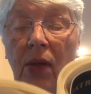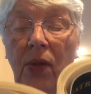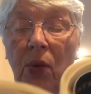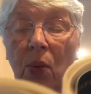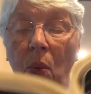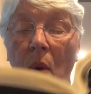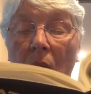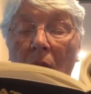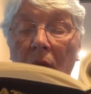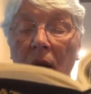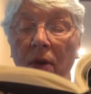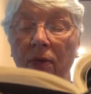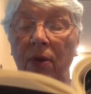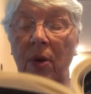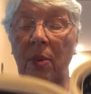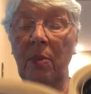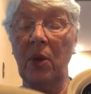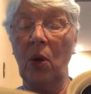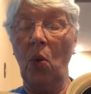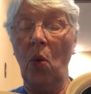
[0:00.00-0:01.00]
The water
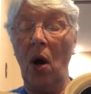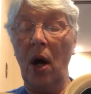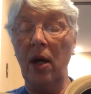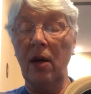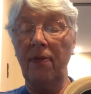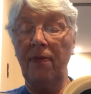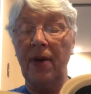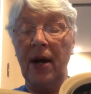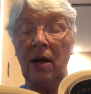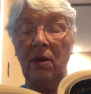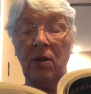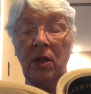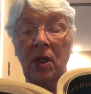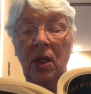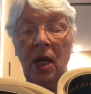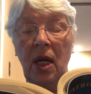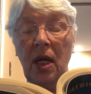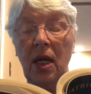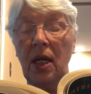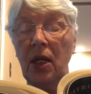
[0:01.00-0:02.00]
from the water fountain
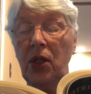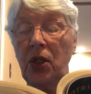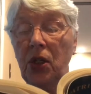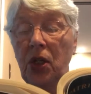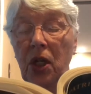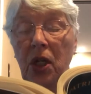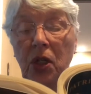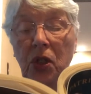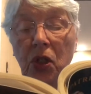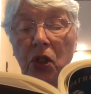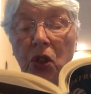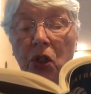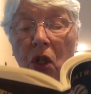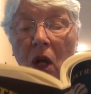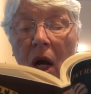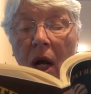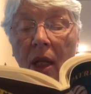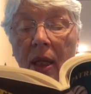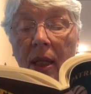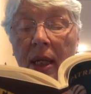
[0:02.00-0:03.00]
turned to
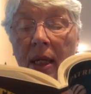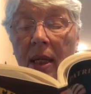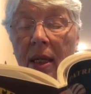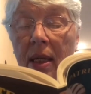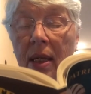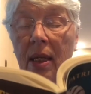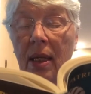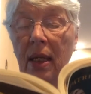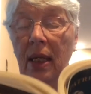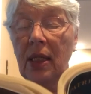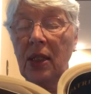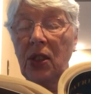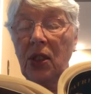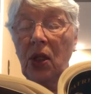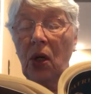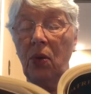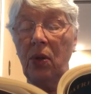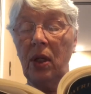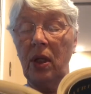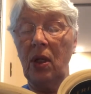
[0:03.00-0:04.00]
chocolate, and
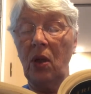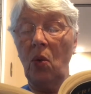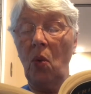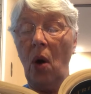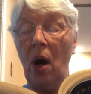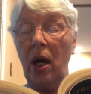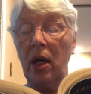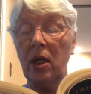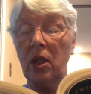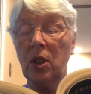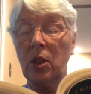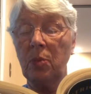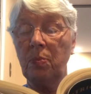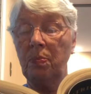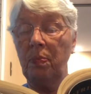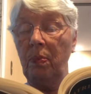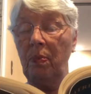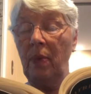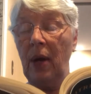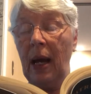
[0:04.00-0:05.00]
so did the water
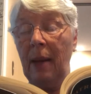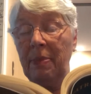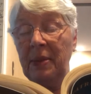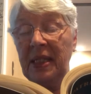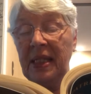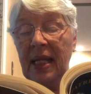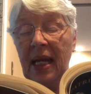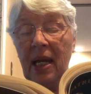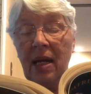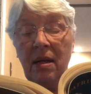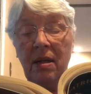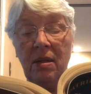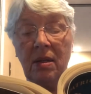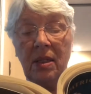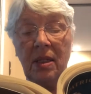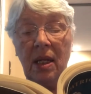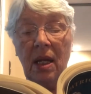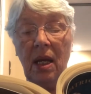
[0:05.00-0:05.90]
upstairs.